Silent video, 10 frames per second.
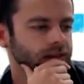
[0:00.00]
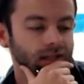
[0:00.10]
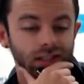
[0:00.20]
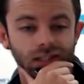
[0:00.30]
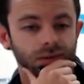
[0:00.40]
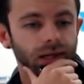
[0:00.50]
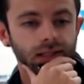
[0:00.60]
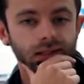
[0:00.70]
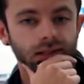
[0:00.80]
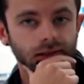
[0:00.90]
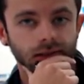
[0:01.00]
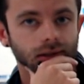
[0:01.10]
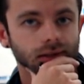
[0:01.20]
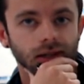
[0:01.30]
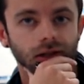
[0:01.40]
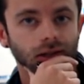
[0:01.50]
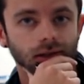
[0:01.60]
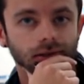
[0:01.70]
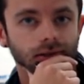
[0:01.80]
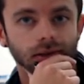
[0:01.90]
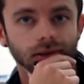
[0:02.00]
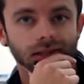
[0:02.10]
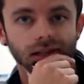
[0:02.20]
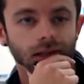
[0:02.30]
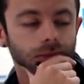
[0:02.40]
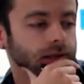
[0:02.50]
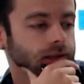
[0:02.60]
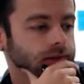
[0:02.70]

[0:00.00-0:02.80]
The suspense, I'll tell you, it's killing me.